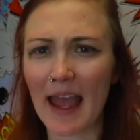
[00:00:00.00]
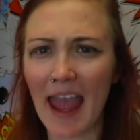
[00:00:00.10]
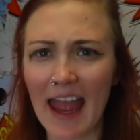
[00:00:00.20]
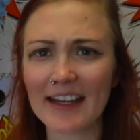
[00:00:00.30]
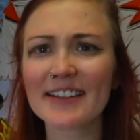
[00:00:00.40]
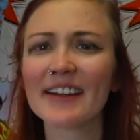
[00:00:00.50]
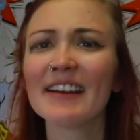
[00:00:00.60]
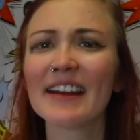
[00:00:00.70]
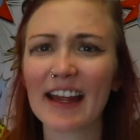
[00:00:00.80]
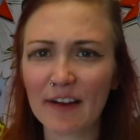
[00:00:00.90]
head,
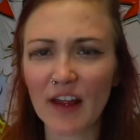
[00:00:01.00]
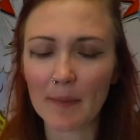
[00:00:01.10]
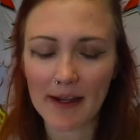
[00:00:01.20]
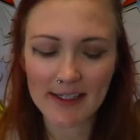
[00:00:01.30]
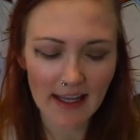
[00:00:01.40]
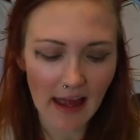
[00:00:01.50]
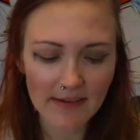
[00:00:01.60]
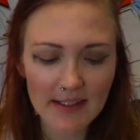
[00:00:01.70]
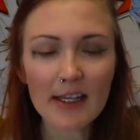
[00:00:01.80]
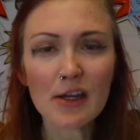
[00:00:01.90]
if that makes
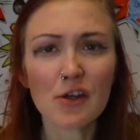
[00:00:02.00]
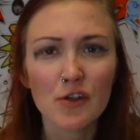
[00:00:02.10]
sense.